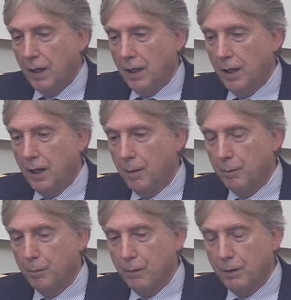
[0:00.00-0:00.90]

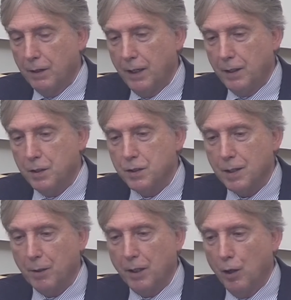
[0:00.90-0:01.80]
And in
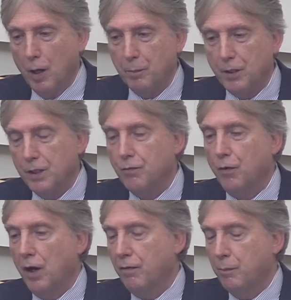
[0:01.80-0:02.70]
summing up these
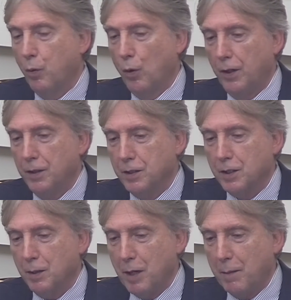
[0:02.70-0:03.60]
5
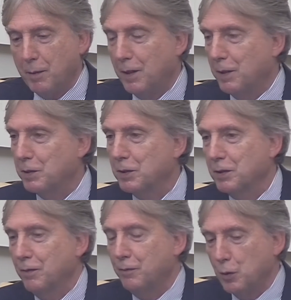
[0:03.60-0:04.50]
points, maybe
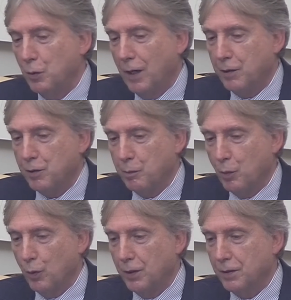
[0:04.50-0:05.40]
there's a few entry
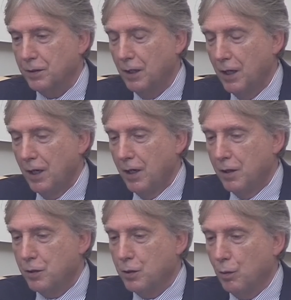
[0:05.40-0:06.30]
points
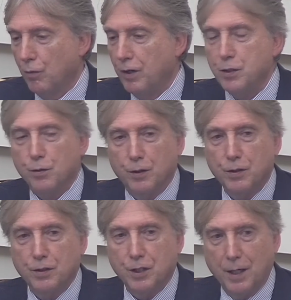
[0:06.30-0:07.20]
to a
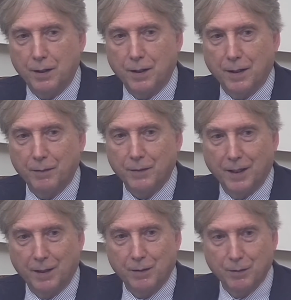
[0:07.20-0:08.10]
research agenda
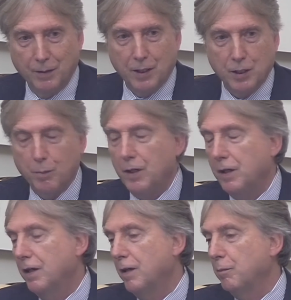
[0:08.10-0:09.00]
that needs to
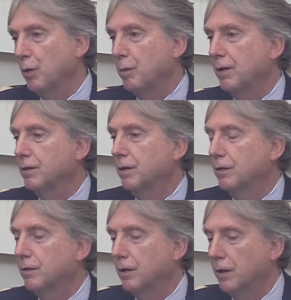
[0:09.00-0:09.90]
be
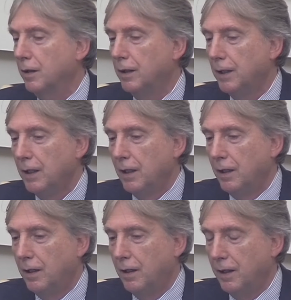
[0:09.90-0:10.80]
implemented
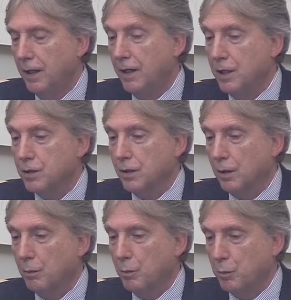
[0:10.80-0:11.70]
in each
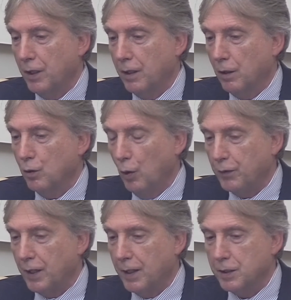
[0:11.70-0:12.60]
particular
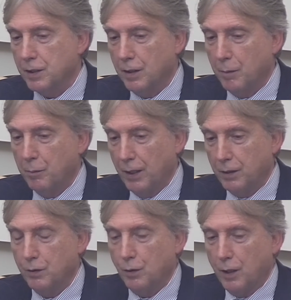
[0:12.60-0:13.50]
context, but
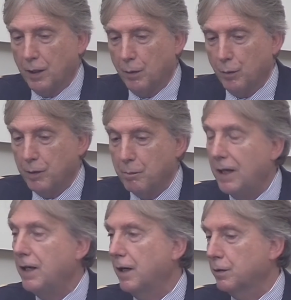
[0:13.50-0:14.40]
together with
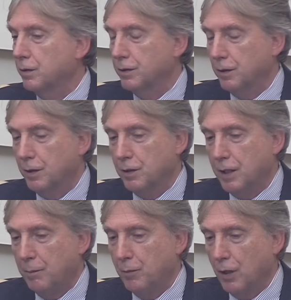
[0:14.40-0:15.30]
many actors at the
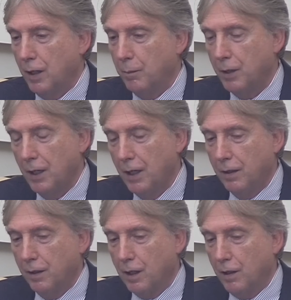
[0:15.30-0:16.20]
same time,
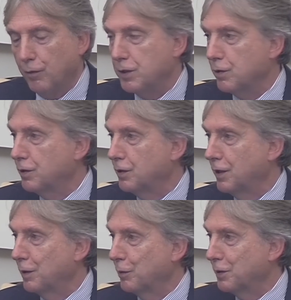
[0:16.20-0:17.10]
the kind of research
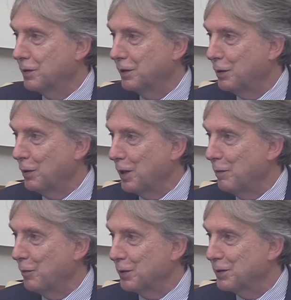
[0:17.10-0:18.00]
agenda which
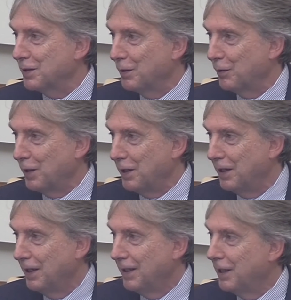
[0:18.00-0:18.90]
Joachim was already
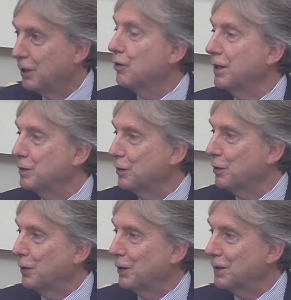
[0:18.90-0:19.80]
trying to
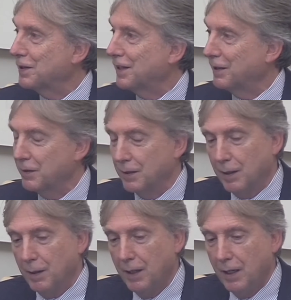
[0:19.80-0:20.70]
encourage.
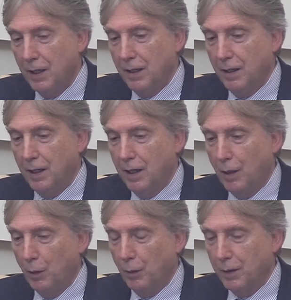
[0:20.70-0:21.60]
And
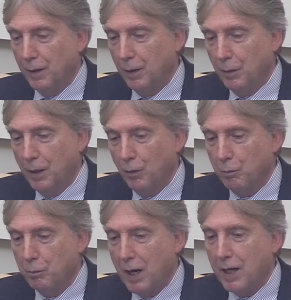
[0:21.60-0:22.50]
I'll
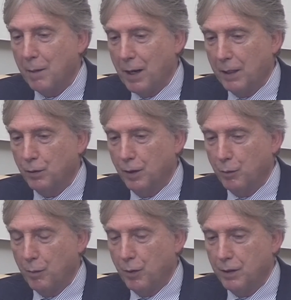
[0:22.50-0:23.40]
may come back to it
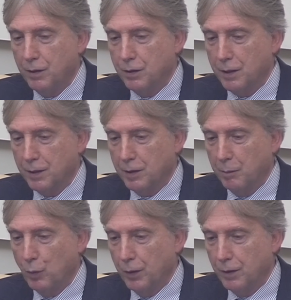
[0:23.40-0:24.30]
when we discuss
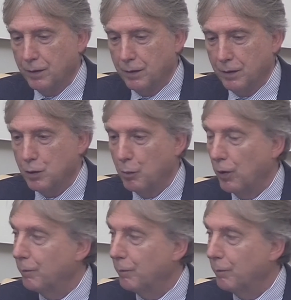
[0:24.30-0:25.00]
that point tomorrow.